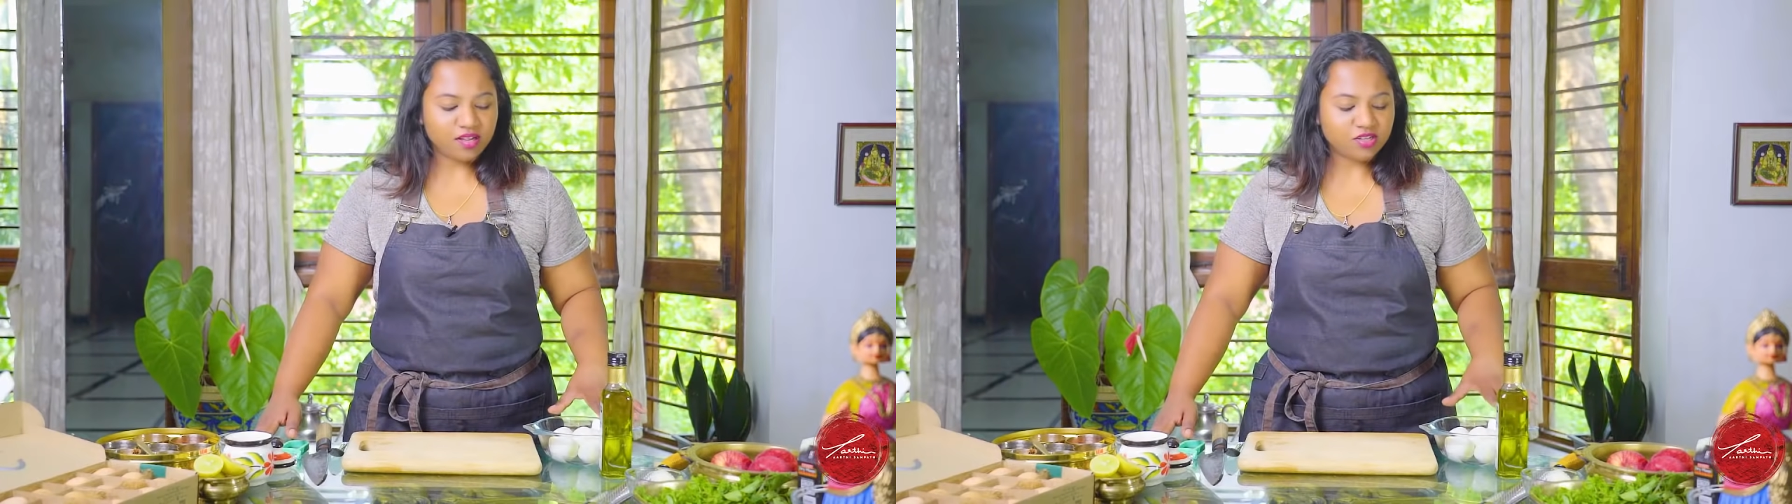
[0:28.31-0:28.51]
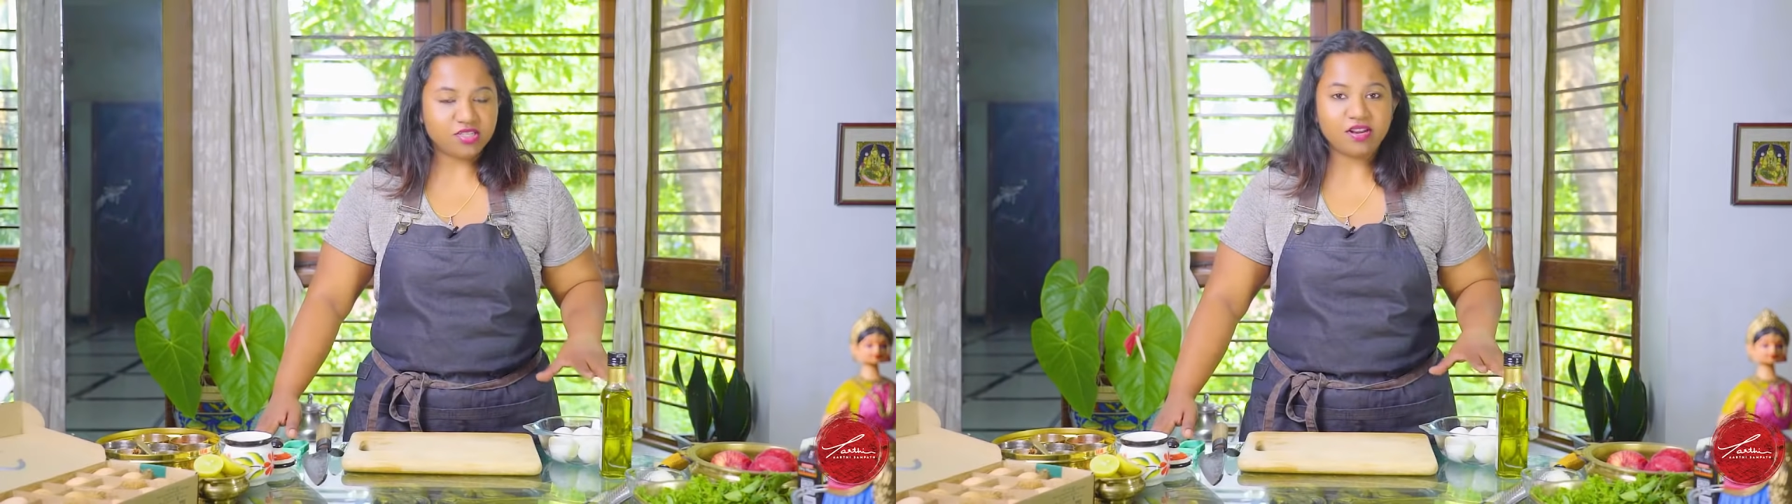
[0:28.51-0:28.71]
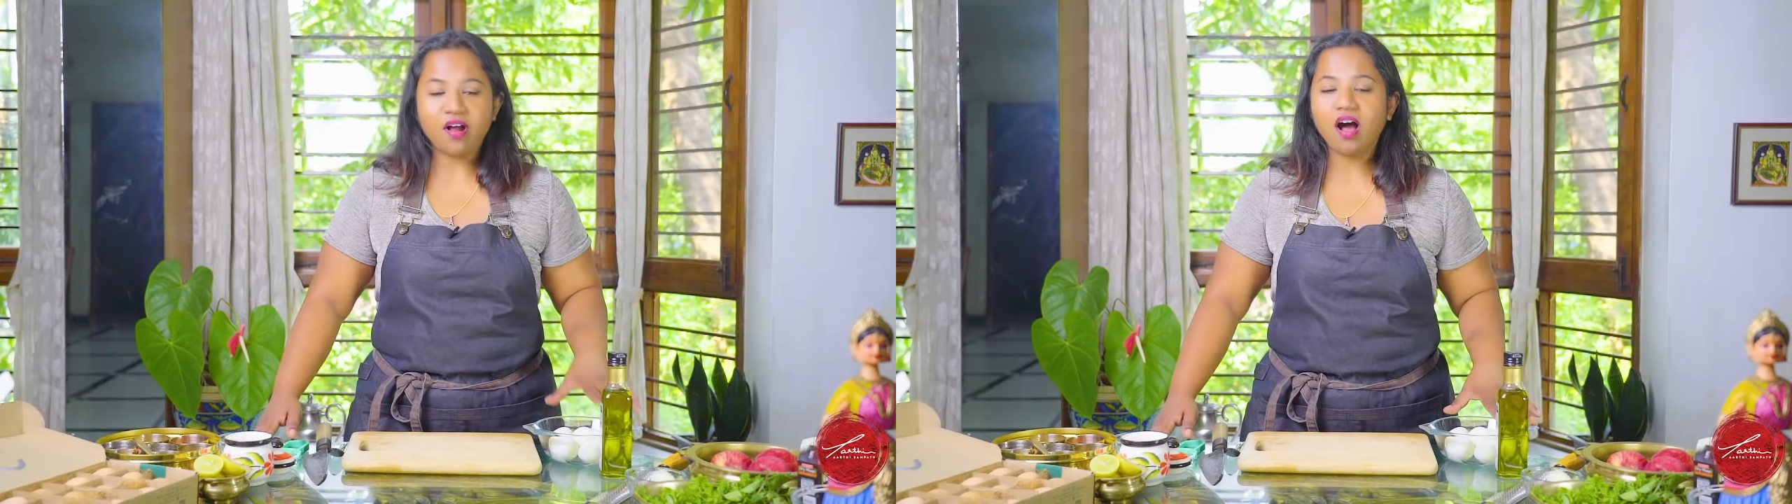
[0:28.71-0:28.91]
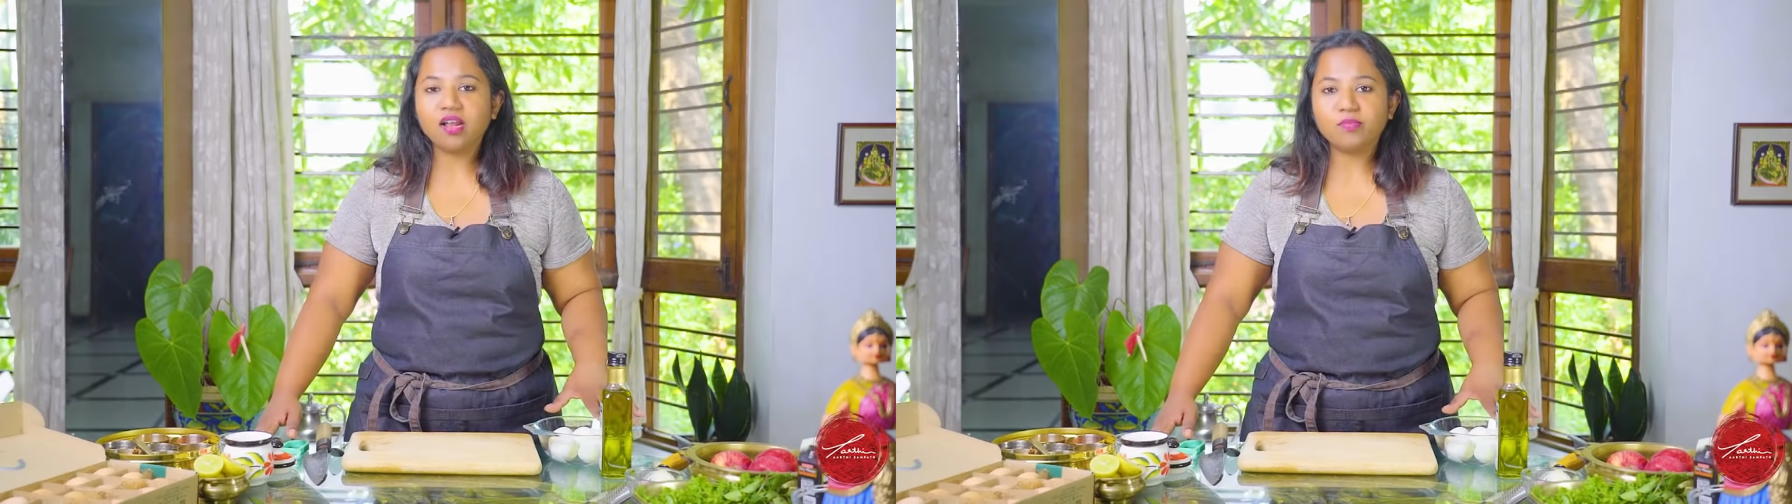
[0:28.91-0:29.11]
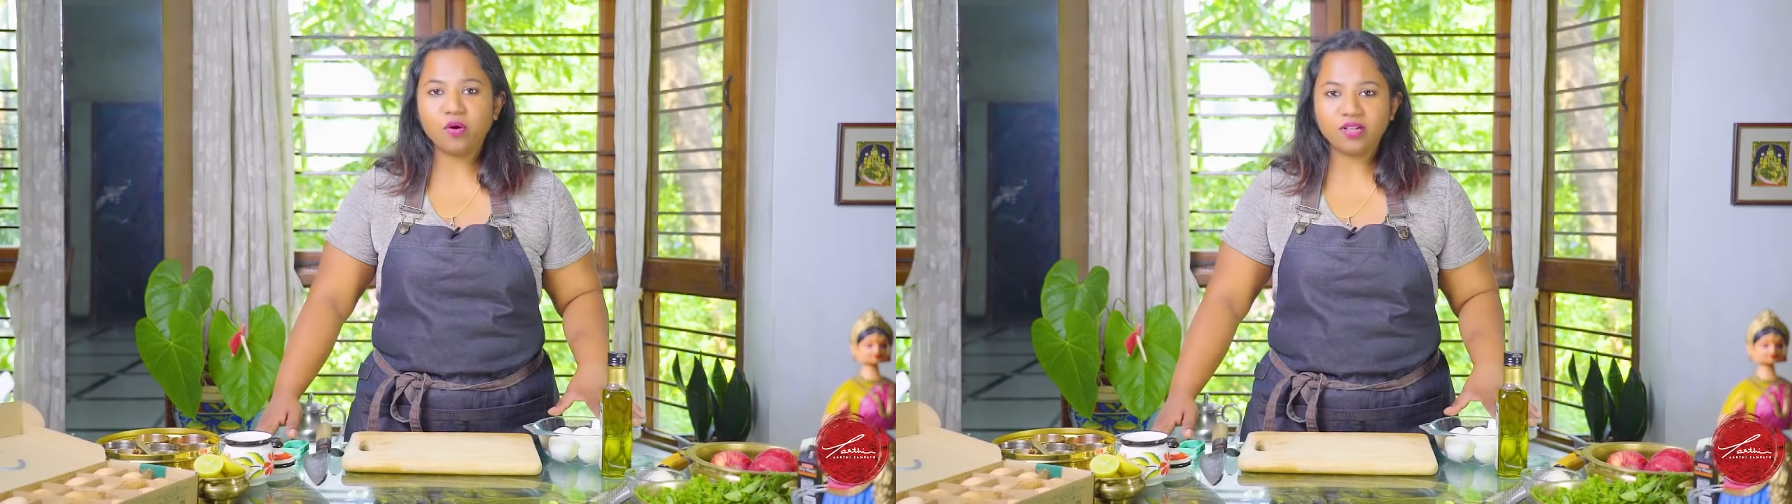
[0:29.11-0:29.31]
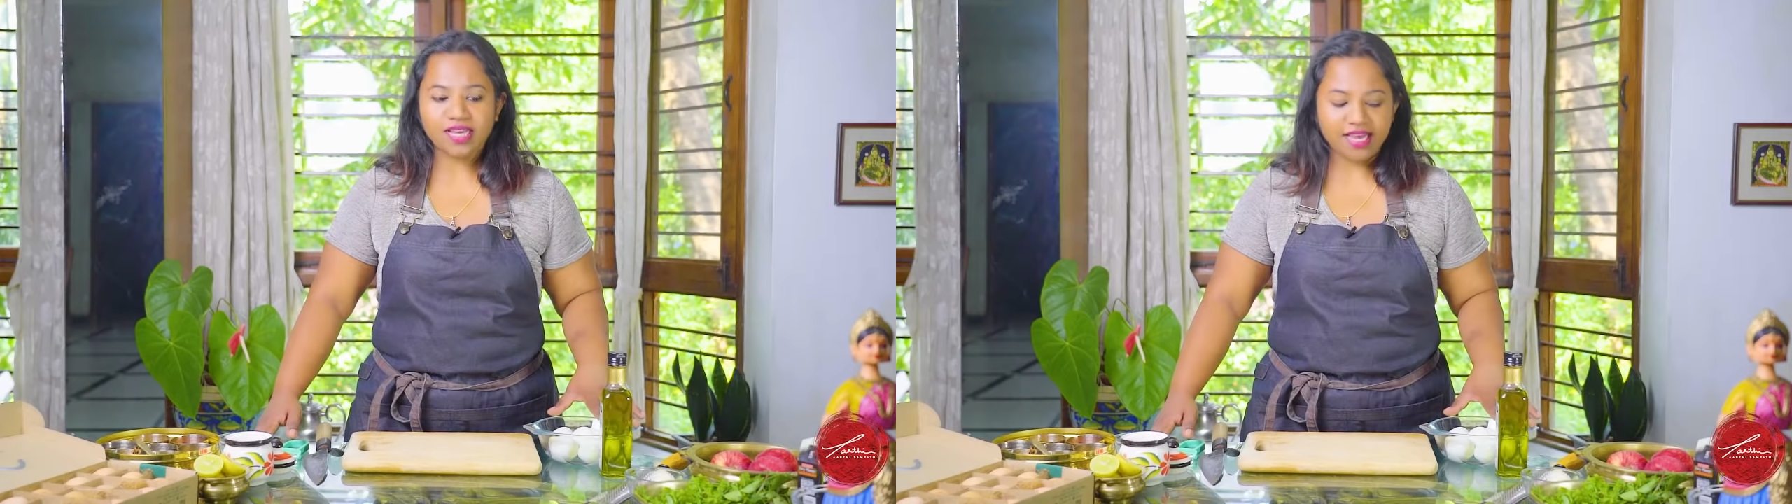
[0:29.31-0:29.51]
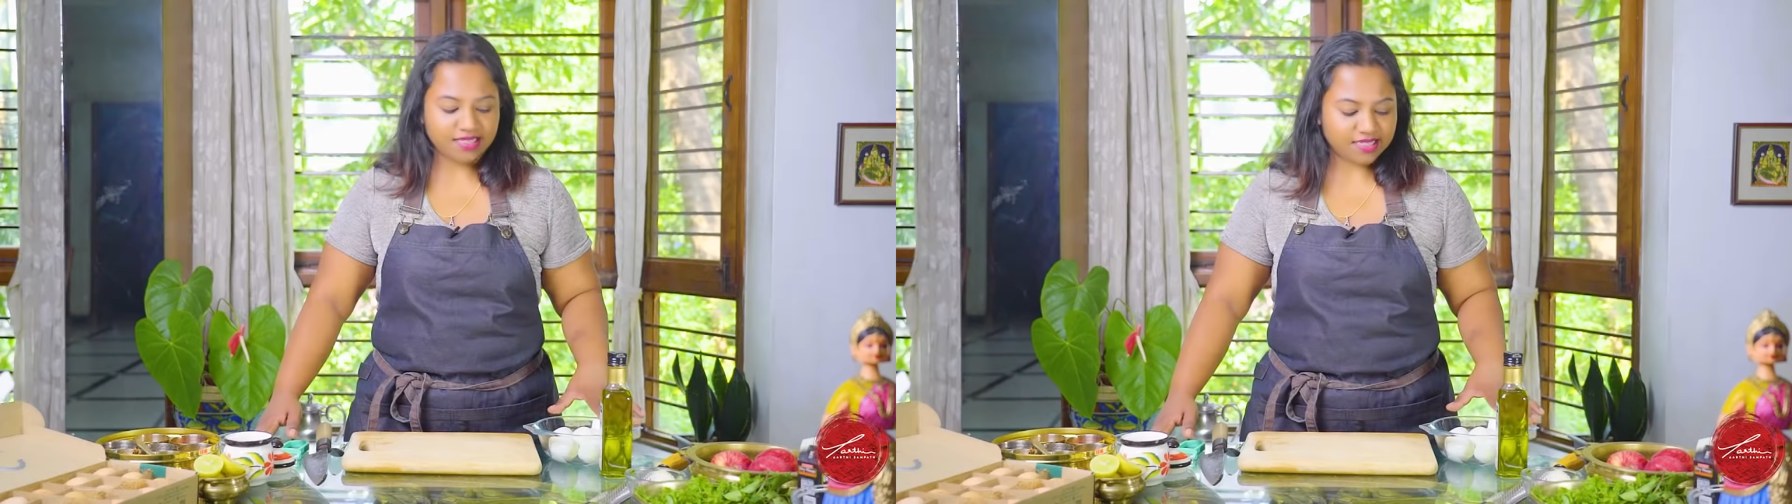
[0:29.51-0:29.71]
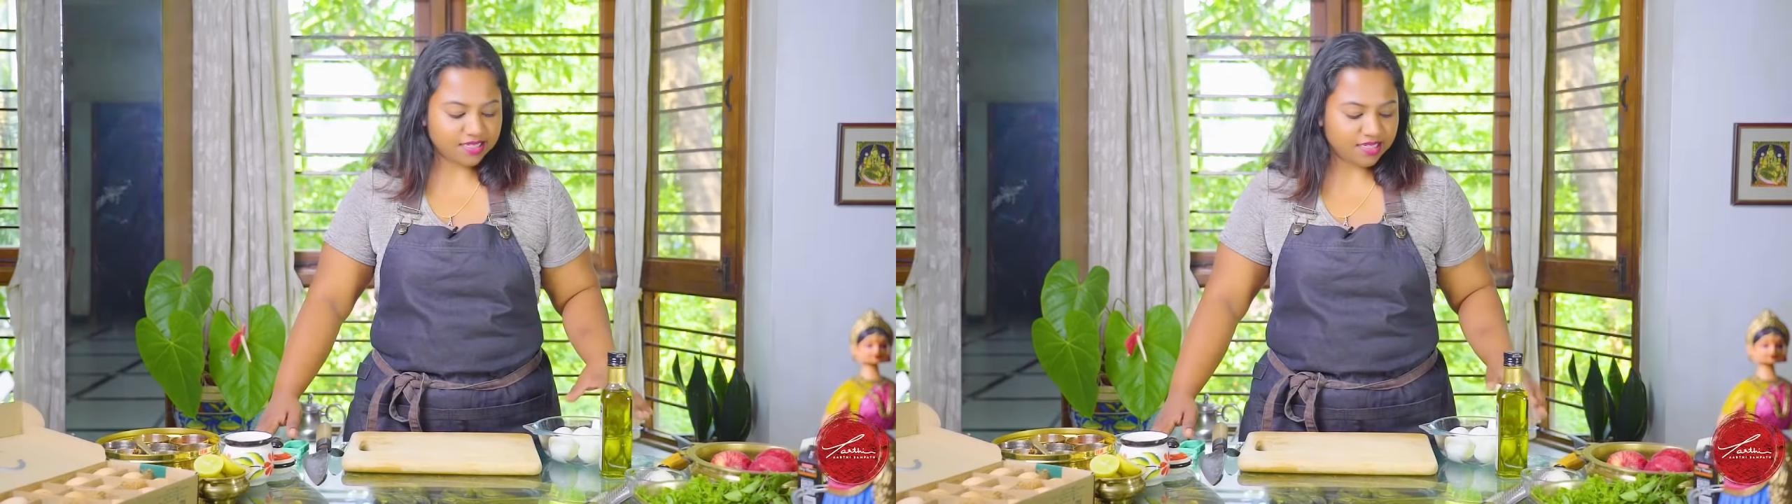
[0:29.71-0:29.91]
So they're hard boiled
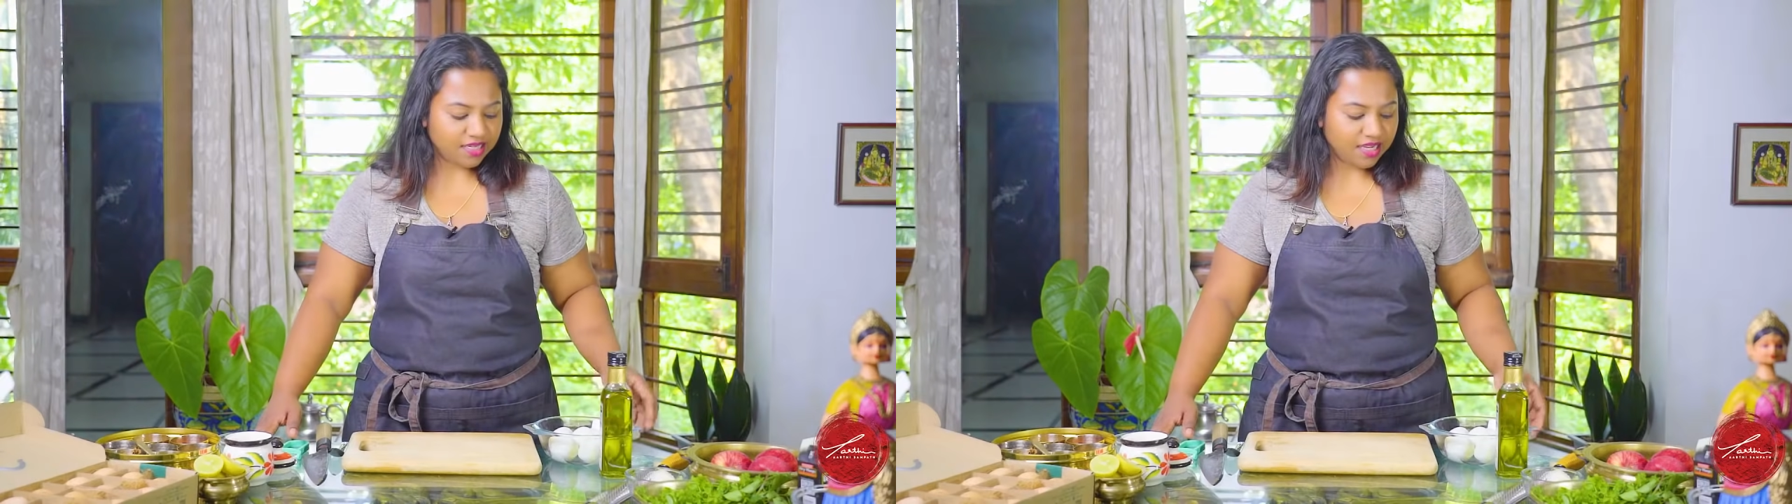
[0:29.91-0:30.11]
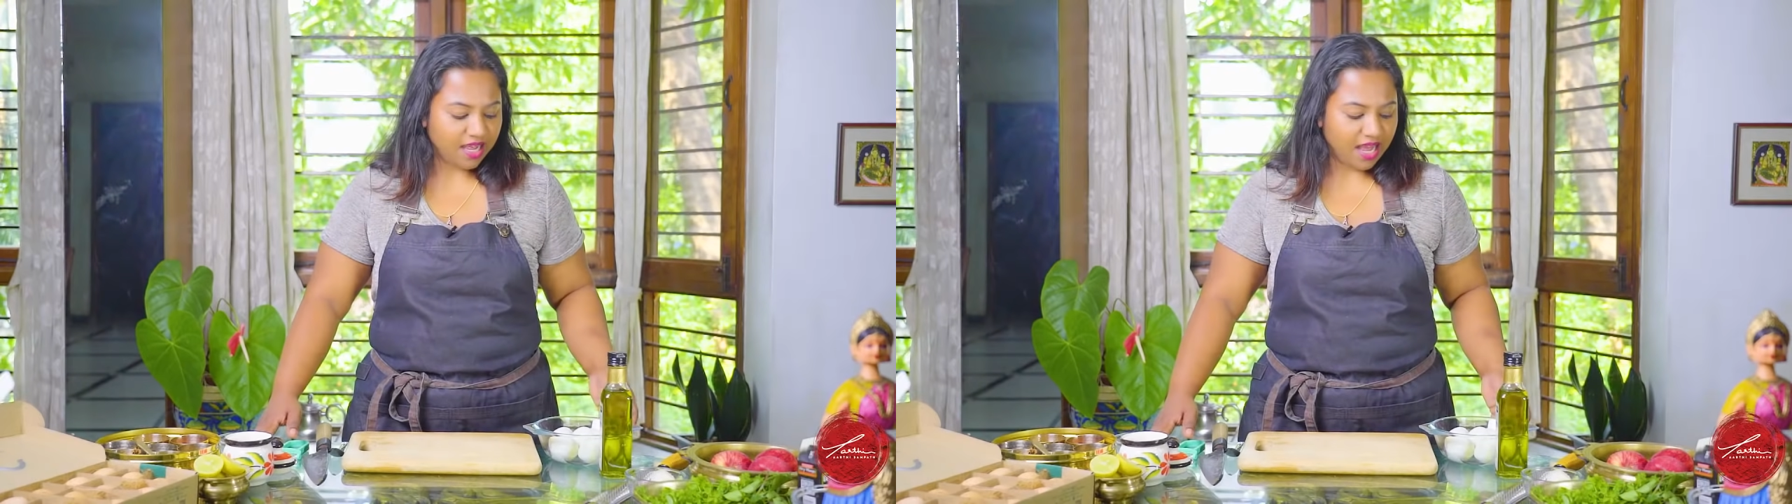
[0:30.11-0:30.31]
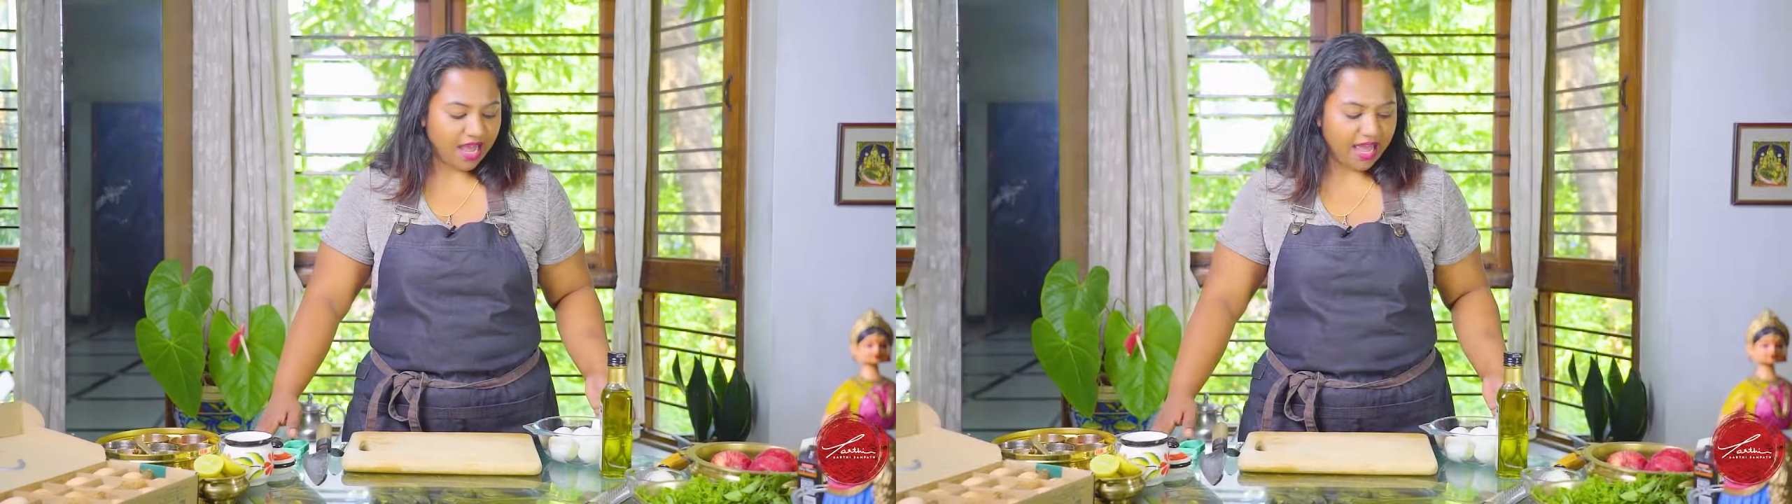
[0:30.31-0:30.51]
eggs. I